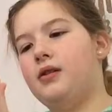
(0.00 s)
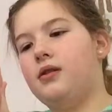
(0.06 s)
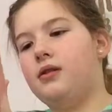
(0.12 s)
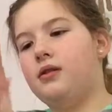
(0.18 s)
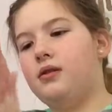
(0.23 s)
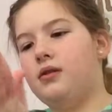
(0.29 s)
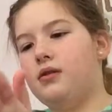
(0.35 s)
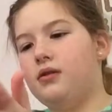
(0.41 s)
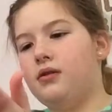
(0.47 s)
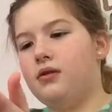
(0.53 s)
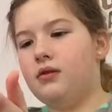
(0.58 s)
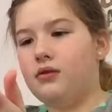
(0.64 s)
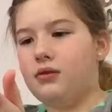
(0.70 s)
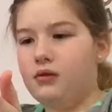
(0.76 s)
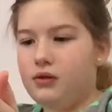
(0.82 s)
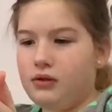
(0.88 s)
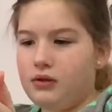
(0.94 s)

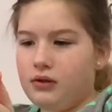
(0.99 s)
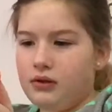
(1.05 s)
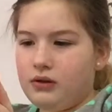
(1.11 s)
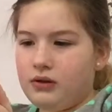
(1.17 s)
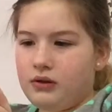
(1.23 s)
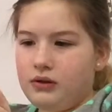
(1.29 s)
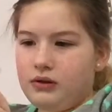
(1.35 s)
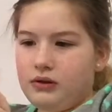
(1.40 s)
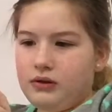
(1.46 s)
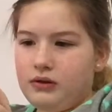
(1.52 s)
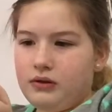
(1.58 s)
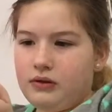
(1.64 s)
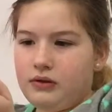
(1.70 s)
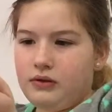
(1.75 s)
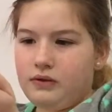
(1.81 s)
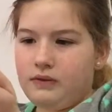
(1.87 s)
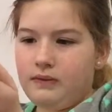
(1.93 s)

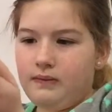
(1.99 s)
Nothing is said.